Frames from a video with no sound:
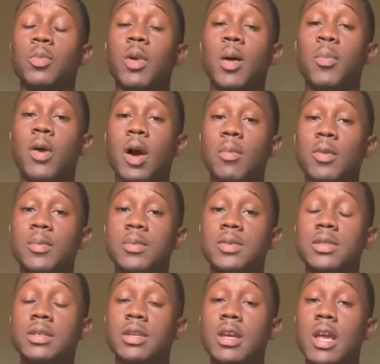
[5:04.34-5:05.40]
my
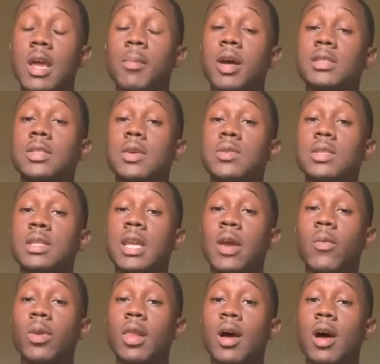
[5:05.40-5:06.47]
problems. If my soldier can't
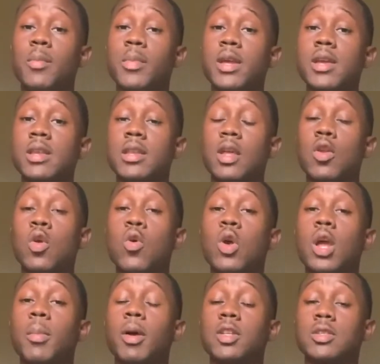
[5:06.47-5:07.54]
rely on me, then who
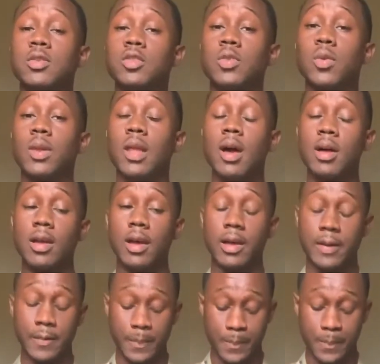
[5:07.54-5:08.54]
can my soldier rely on?